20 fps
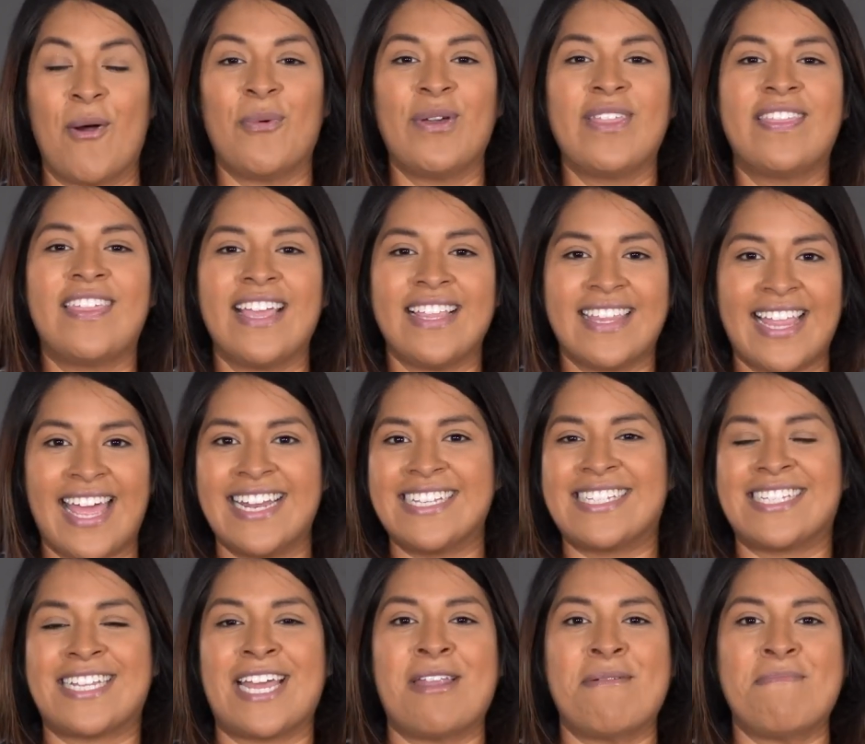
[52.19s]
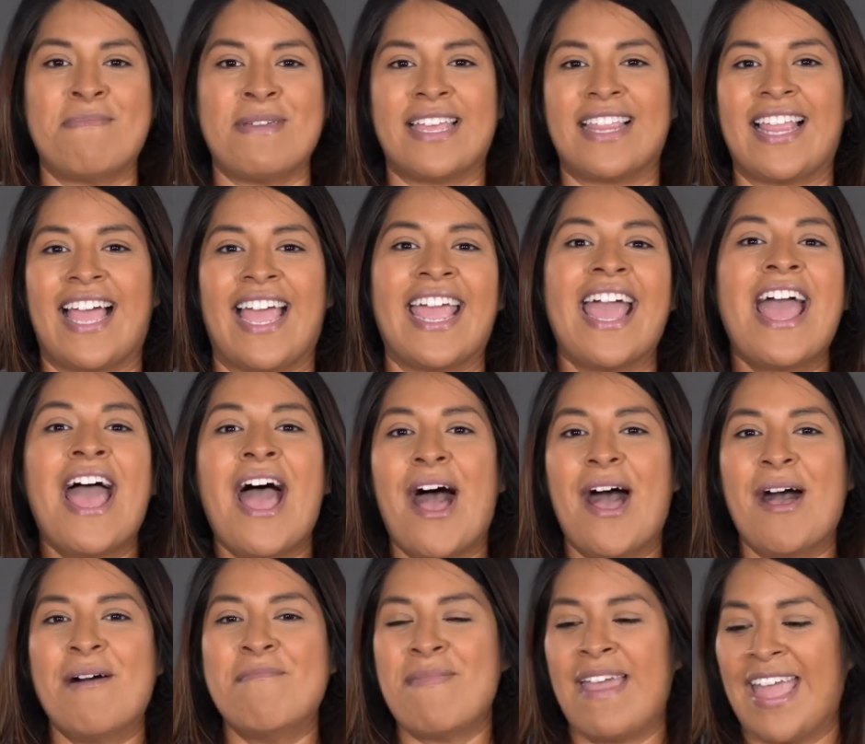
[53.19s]
We think that it's going to be like
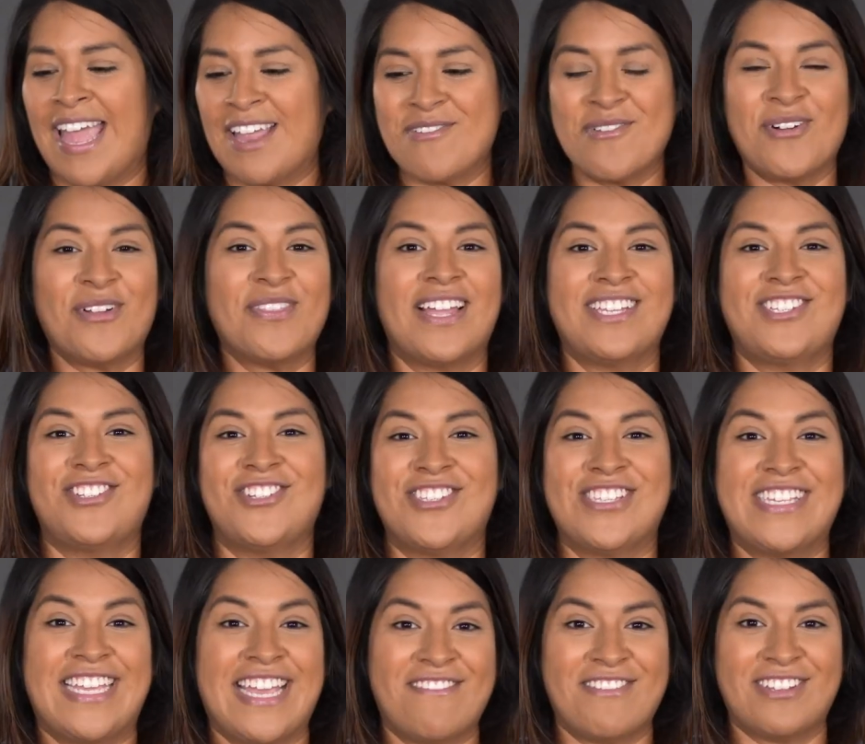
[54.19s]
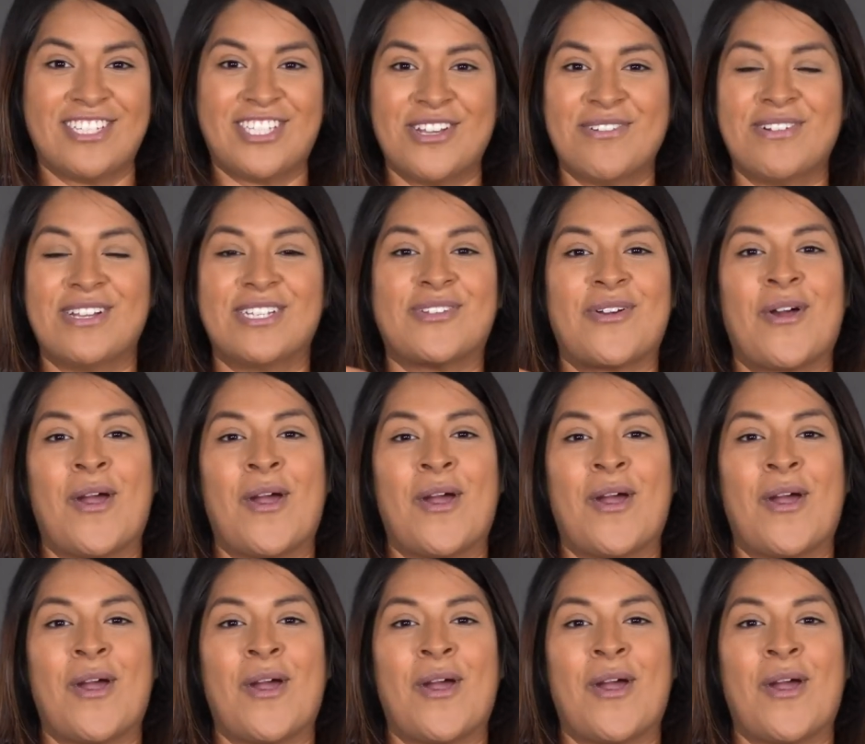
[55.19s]
a manual that's just given to us